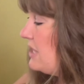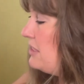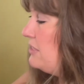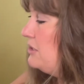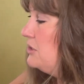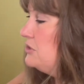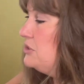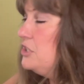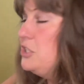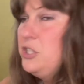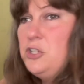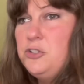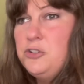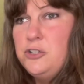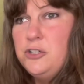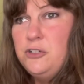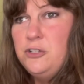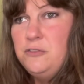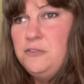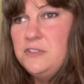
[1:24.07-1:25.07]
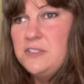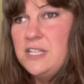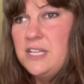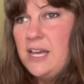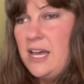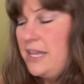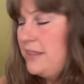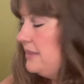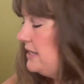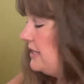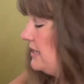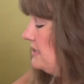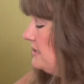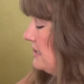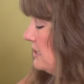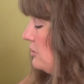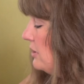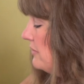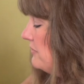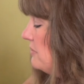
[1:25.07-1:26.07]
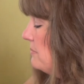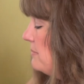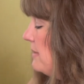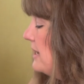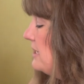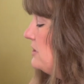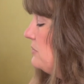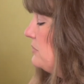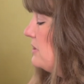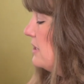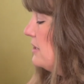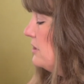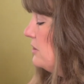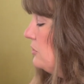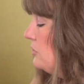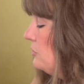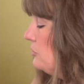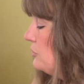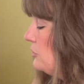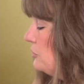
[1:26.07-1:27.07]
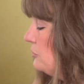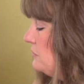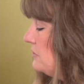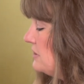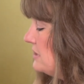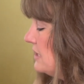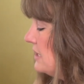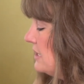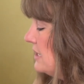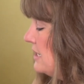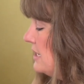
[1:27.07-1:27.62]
There's little grooves on this, and you have to match it with the little grooves.